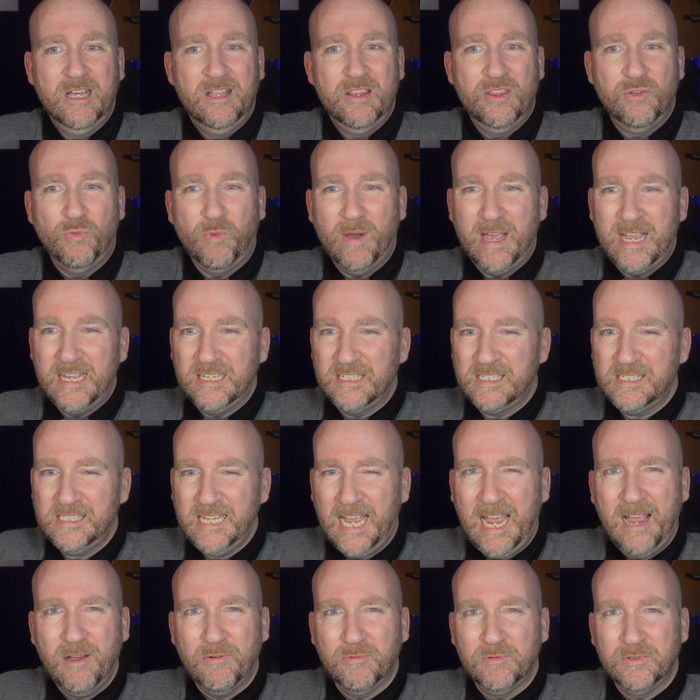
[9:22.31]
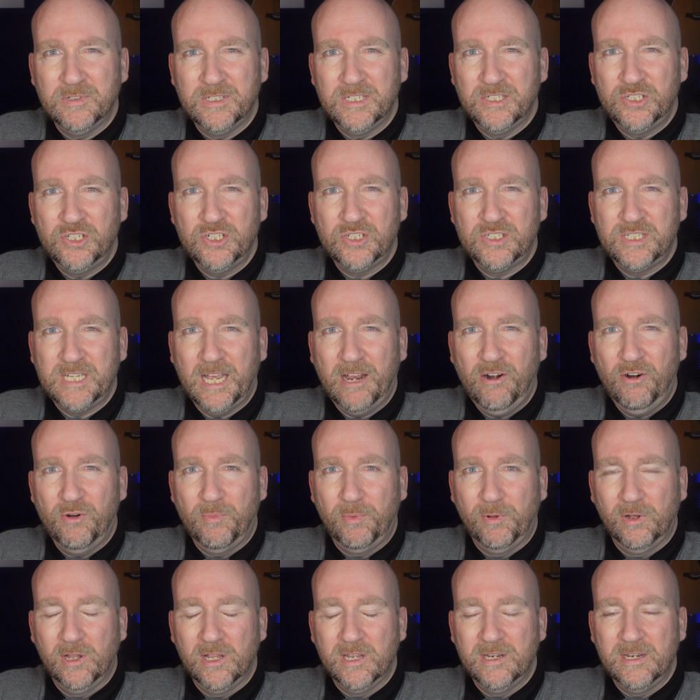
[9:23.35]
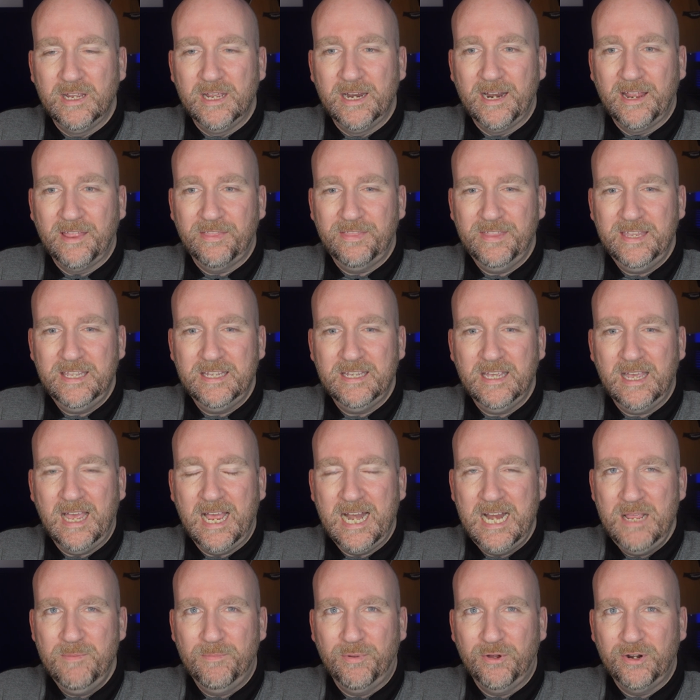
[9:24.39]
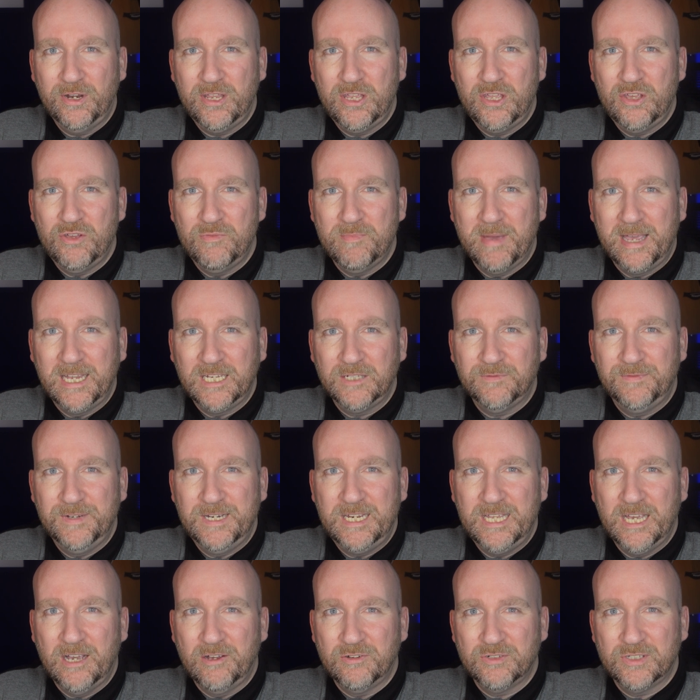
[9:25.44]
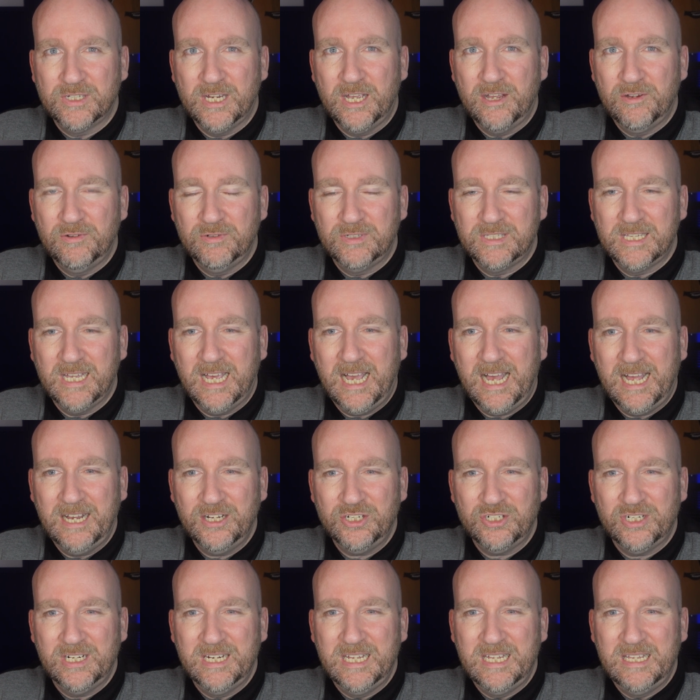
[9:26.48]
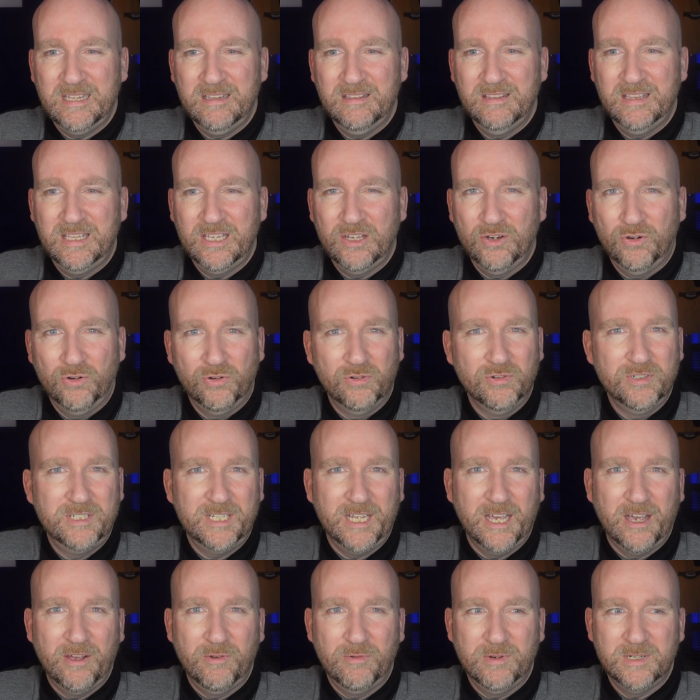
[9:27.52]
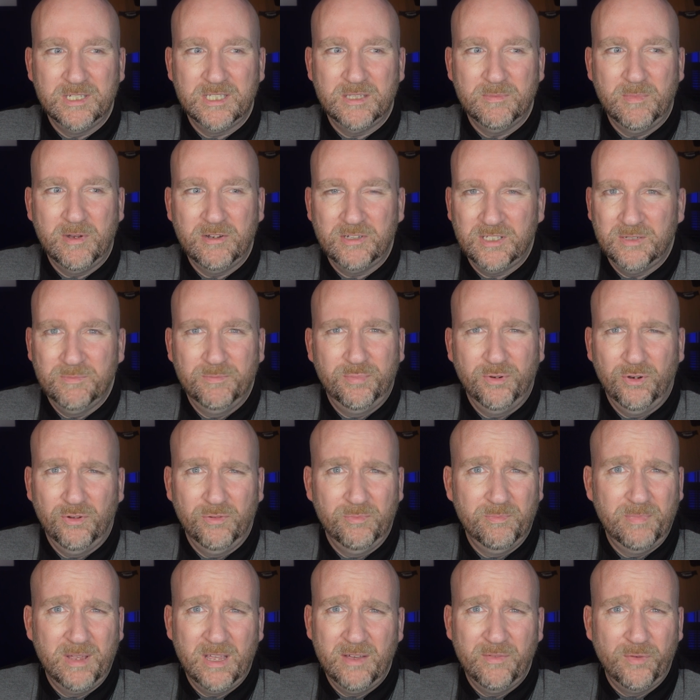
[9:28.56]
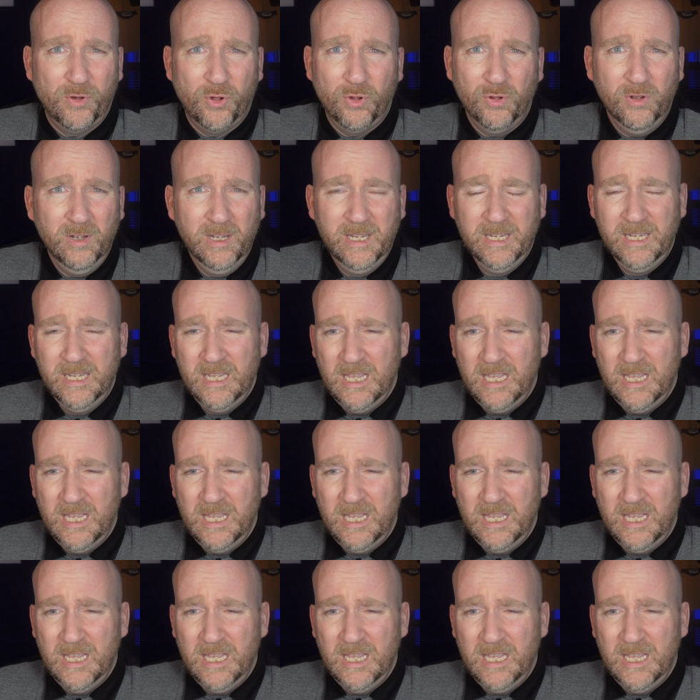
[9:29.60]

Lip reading: The way it sounds is just terrible. And I think anybody who makes videos knows that actually the audio is the most important bit of all.